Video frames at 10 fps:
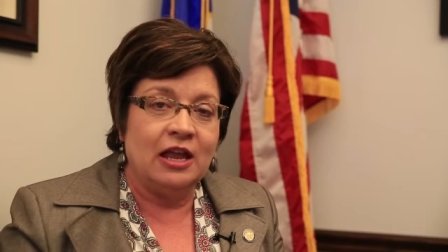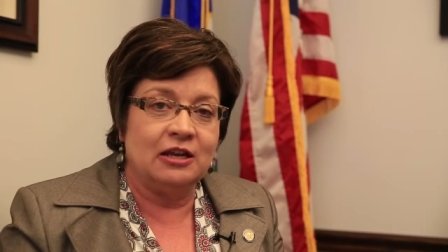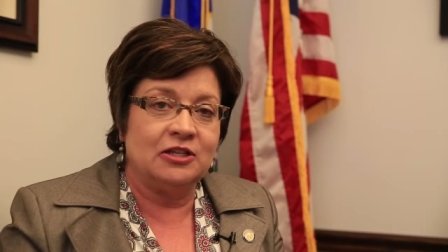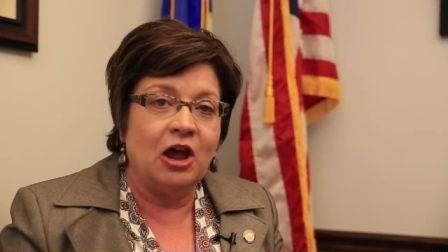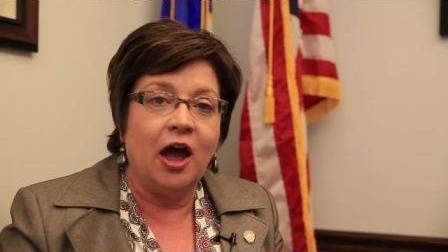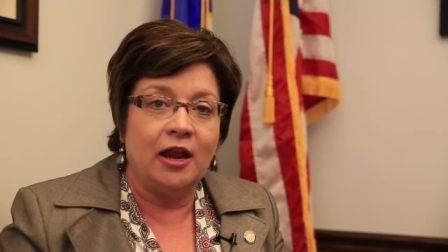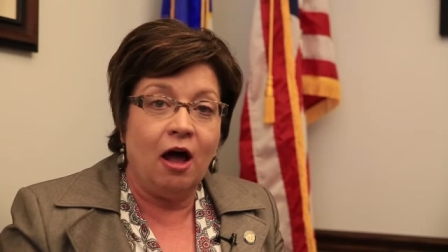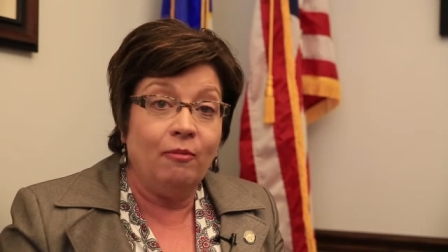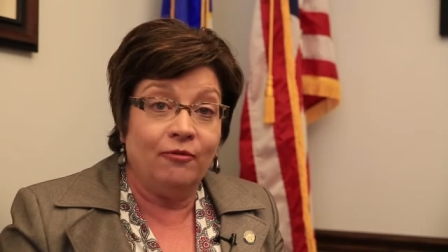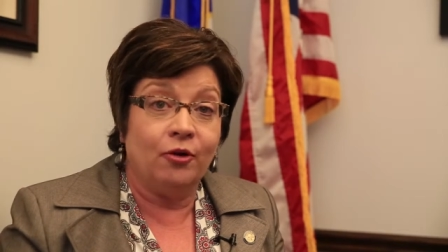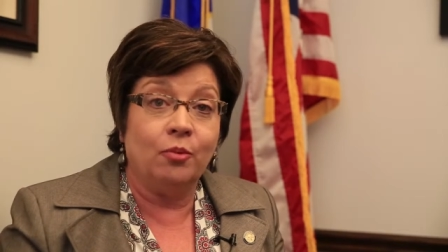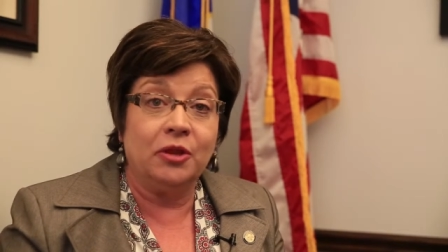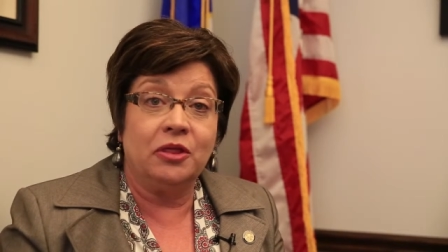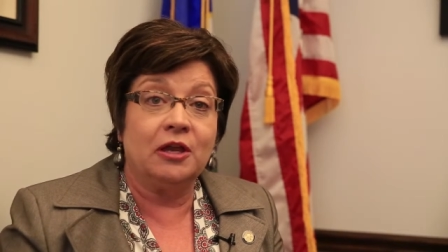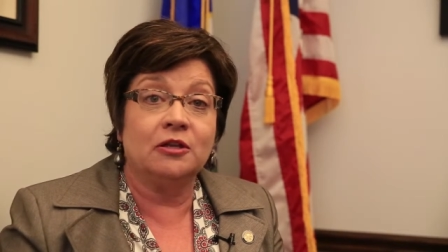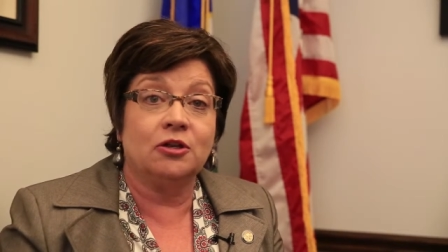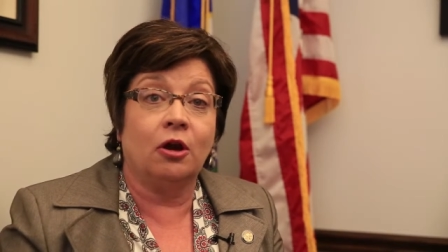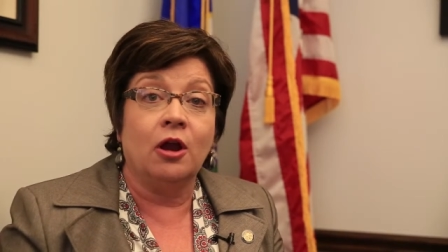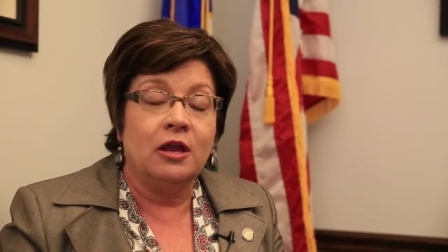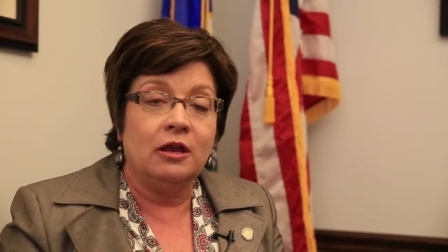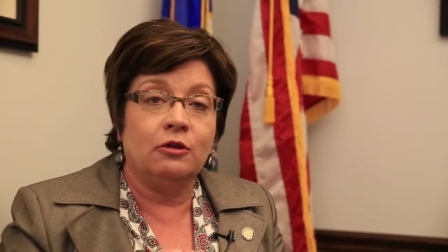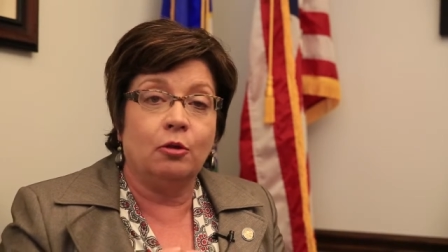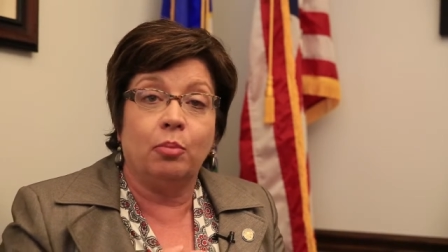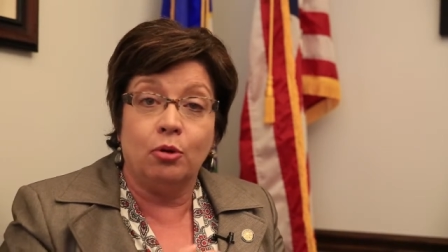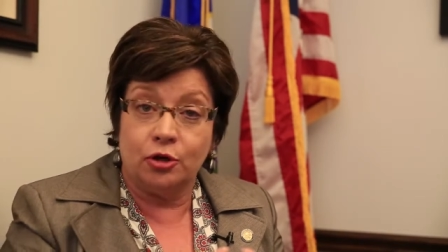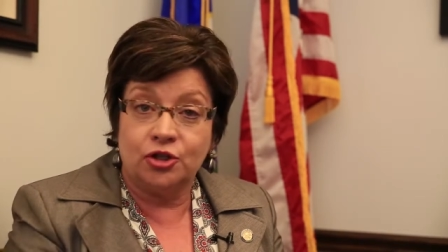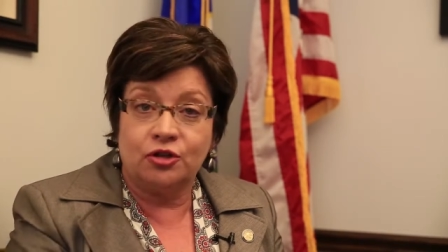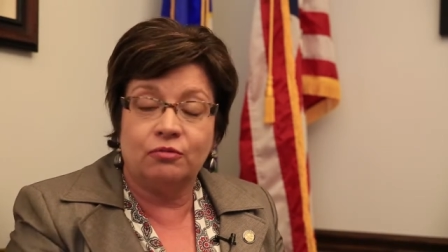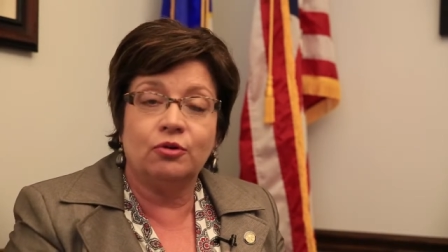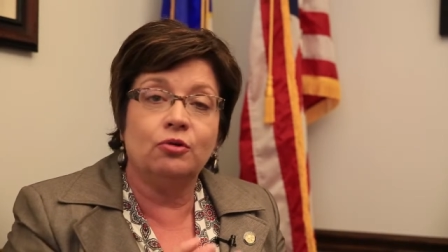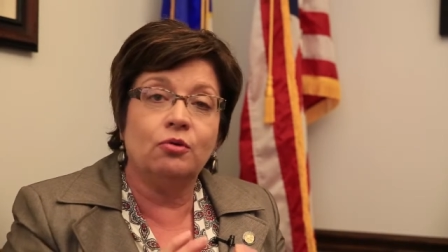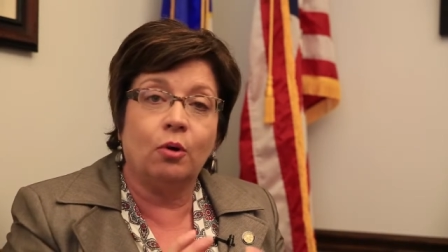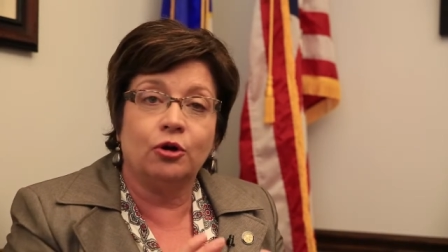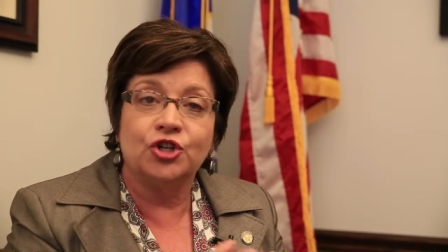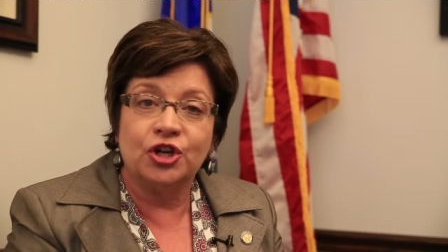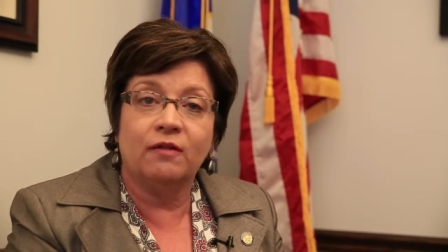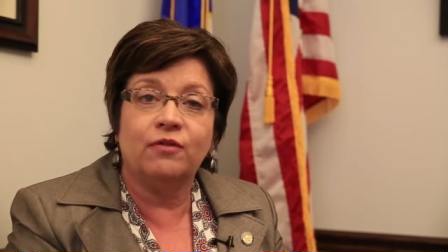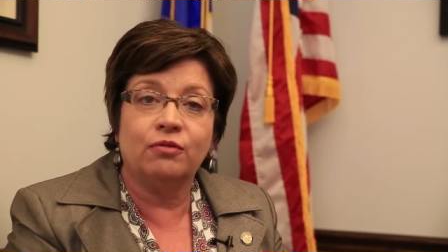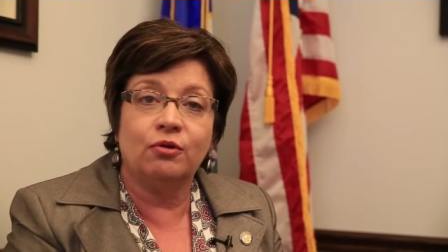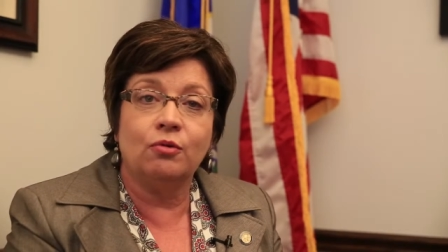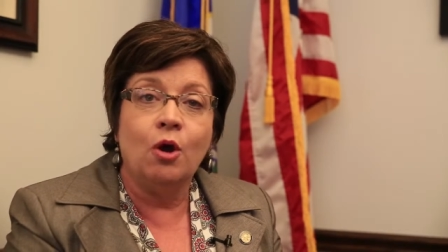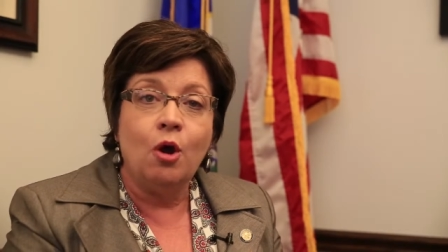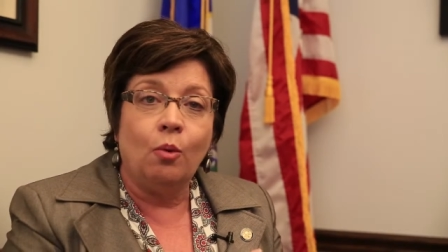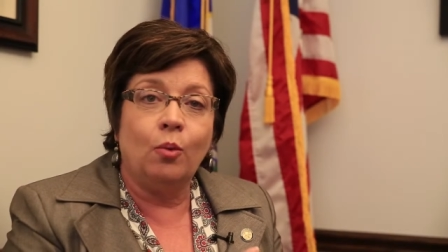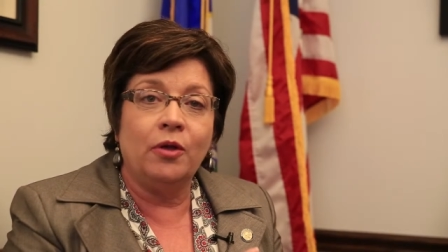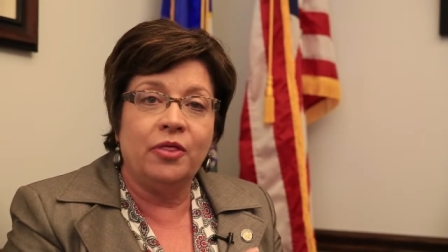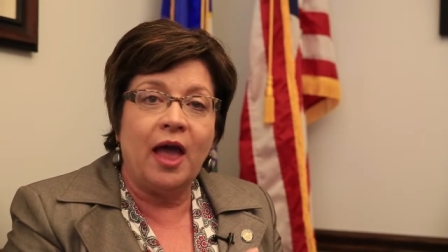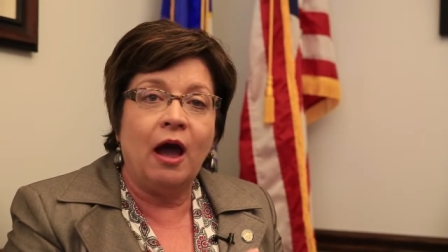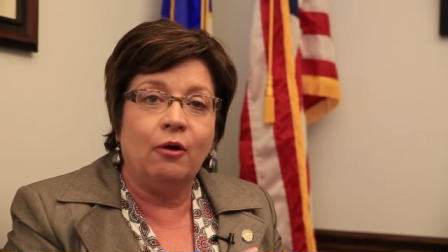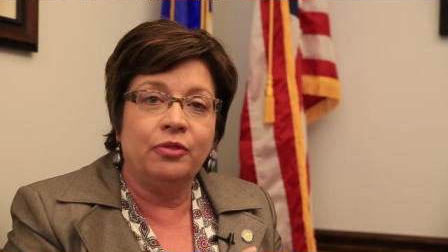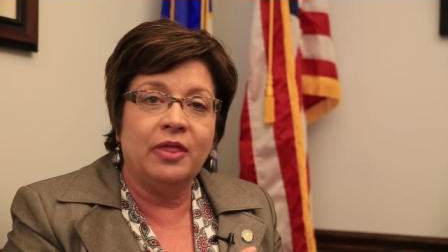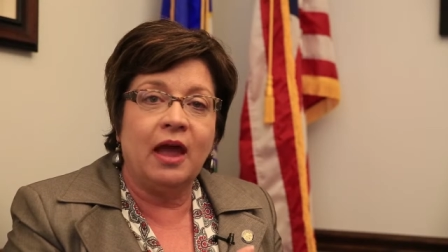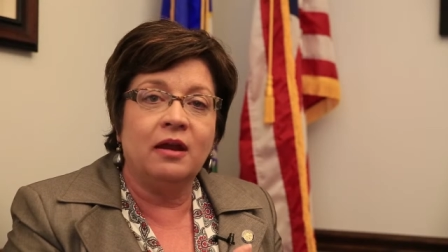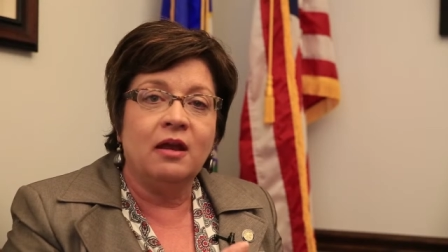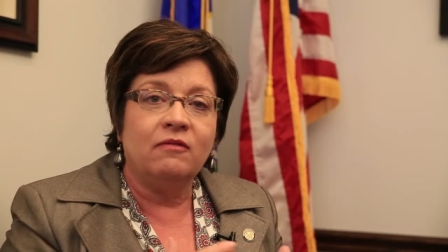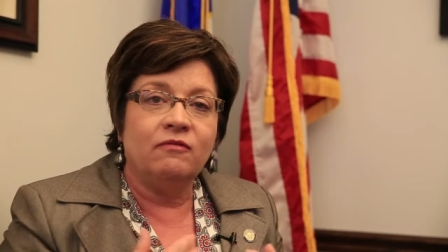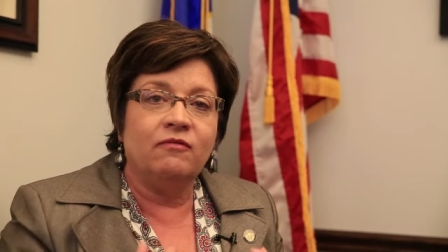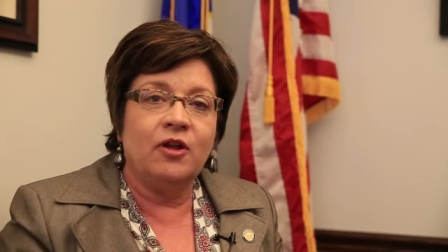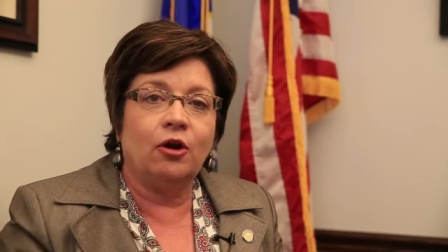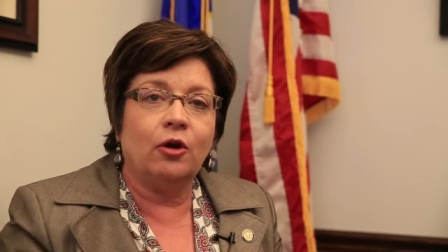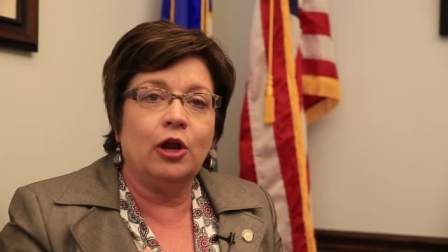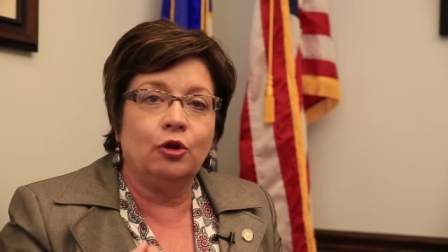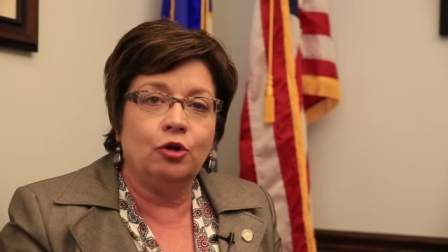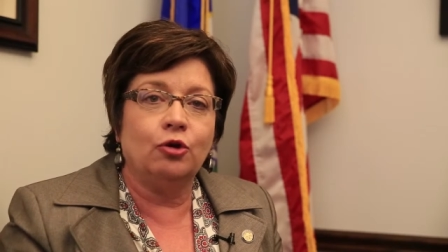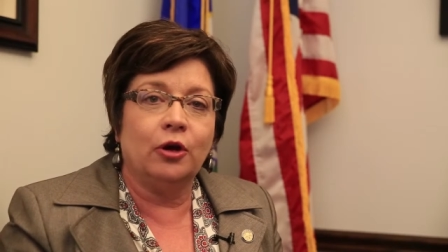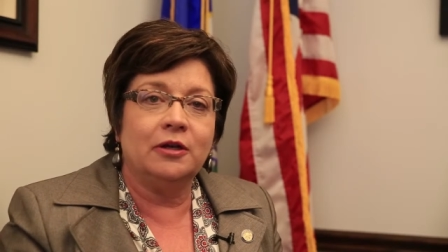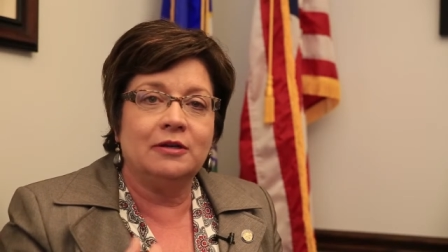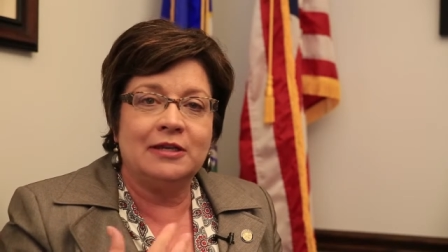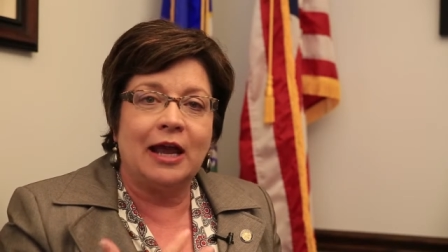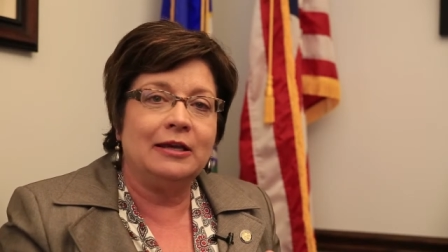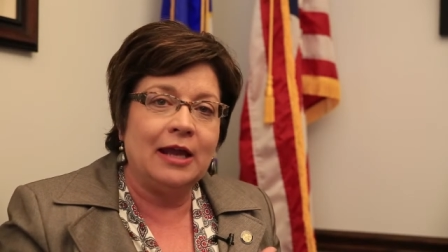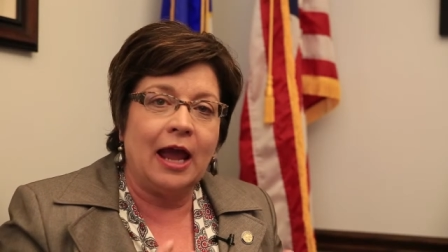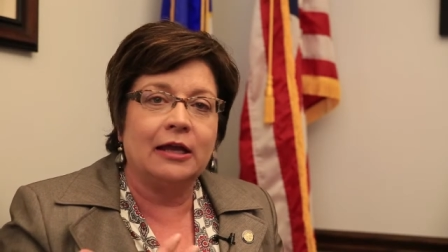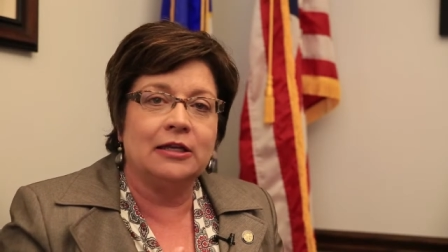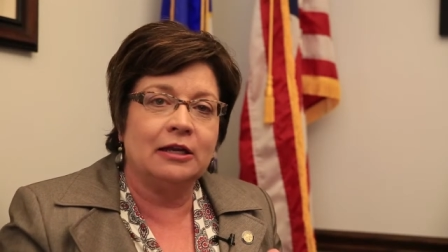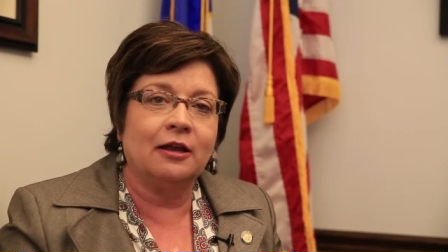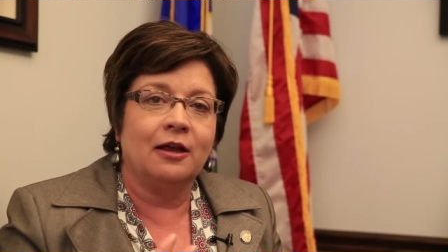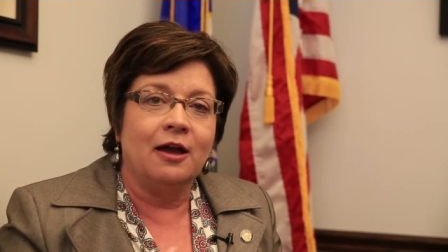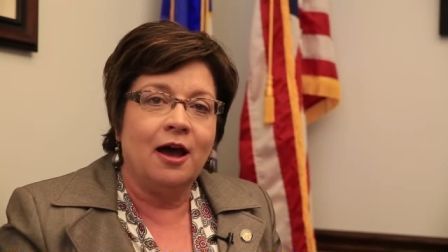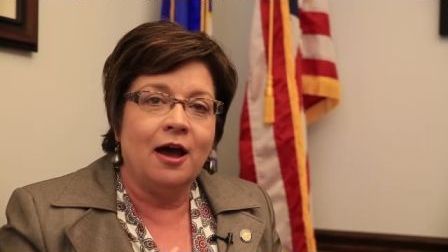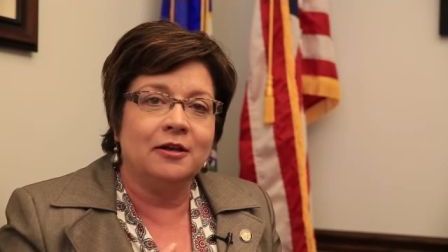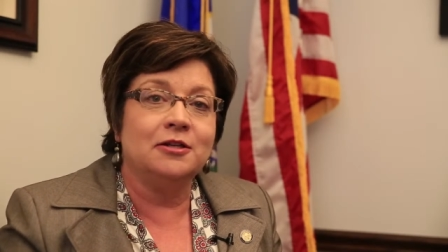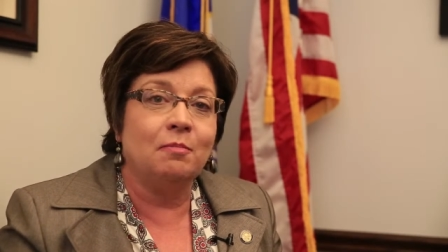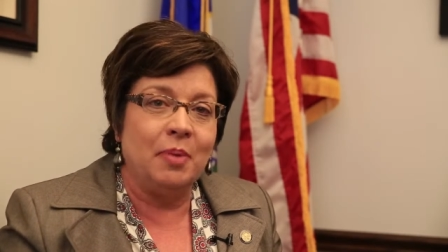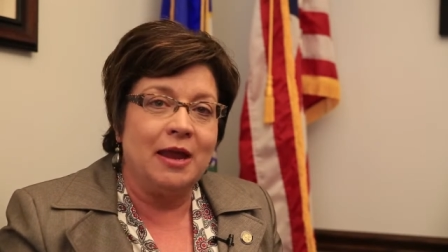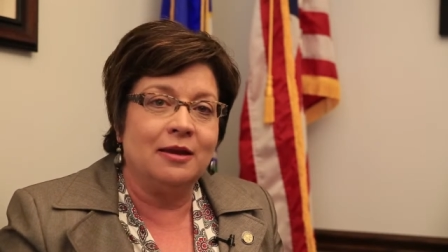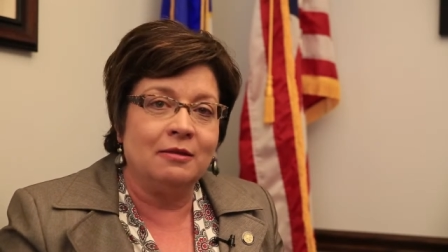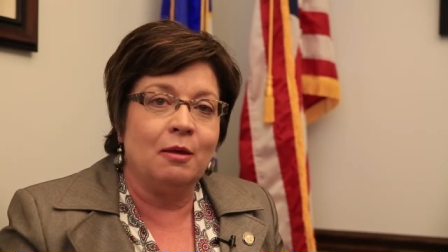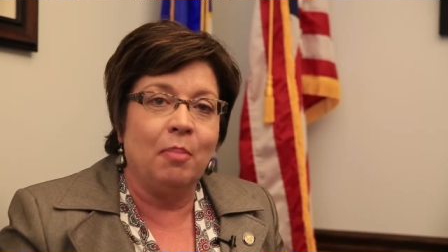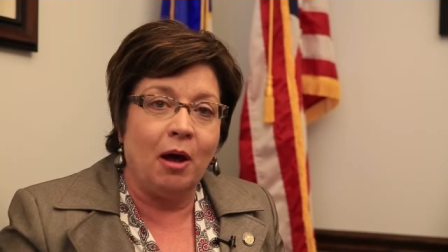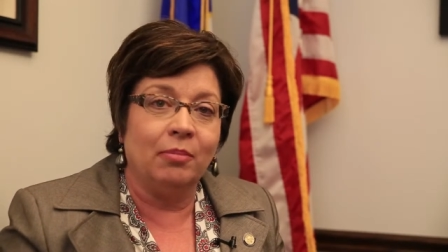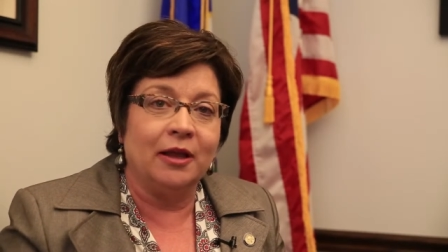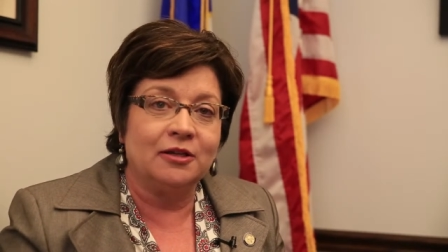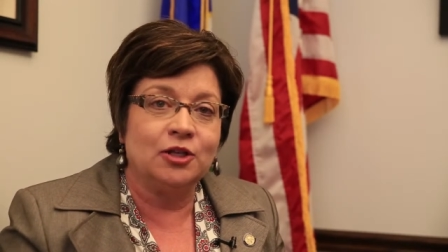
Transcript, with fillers: It is not helpful when things are either pushed through or shoved through without that very good didactic uh, debate in the public.